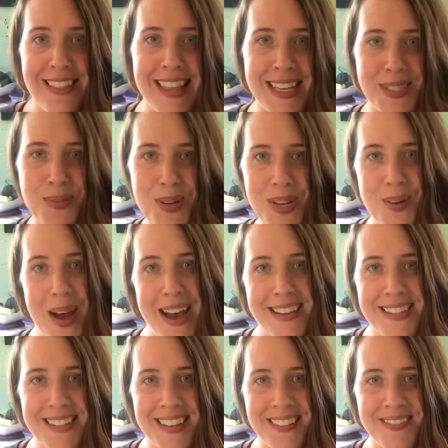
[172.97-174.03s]
That's when you
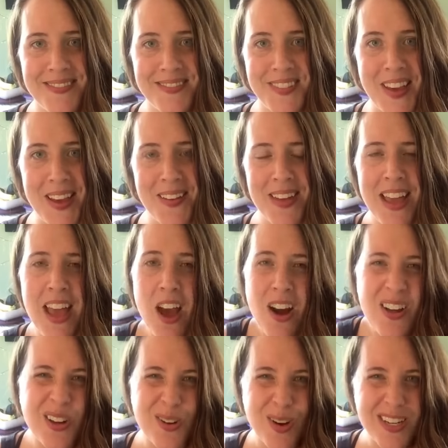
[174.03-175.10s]
ask, okay?
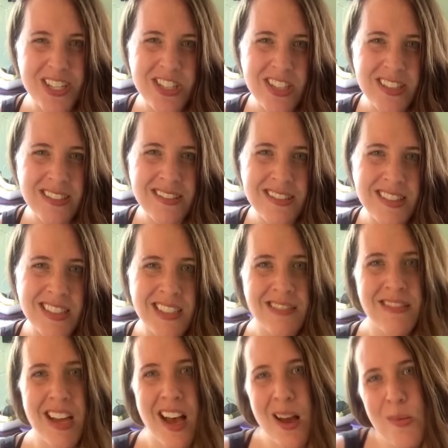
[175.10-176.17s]
Other questions,
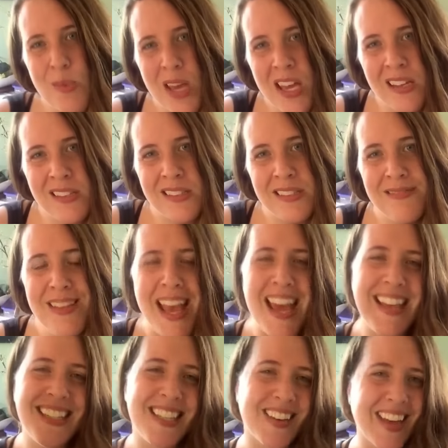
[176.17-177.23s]
comments?
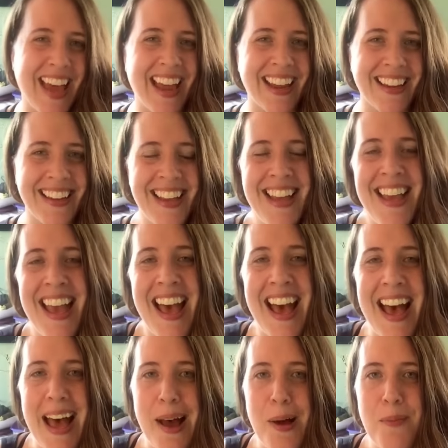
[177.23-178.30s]
Nah, it's okay.
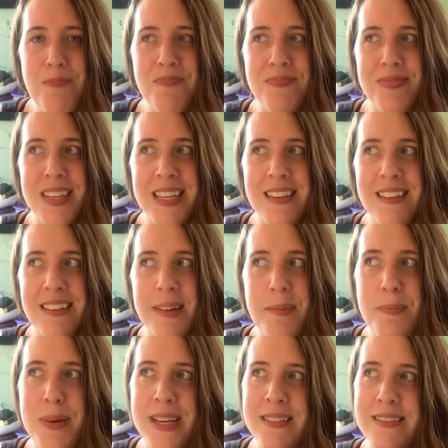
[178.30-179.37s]
Um,
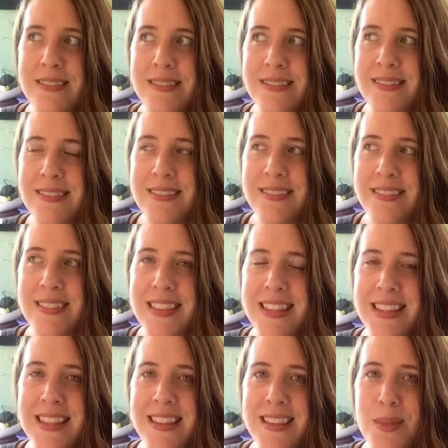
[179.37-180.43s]
but
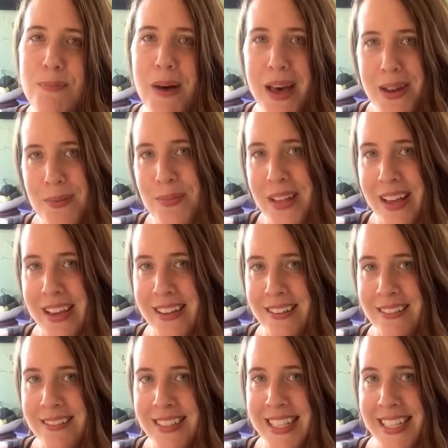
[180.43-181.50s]
the bottom
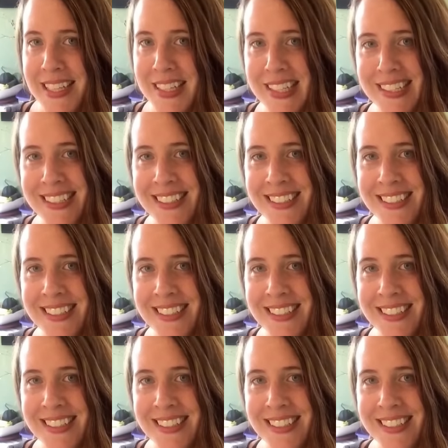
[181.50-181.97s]
line here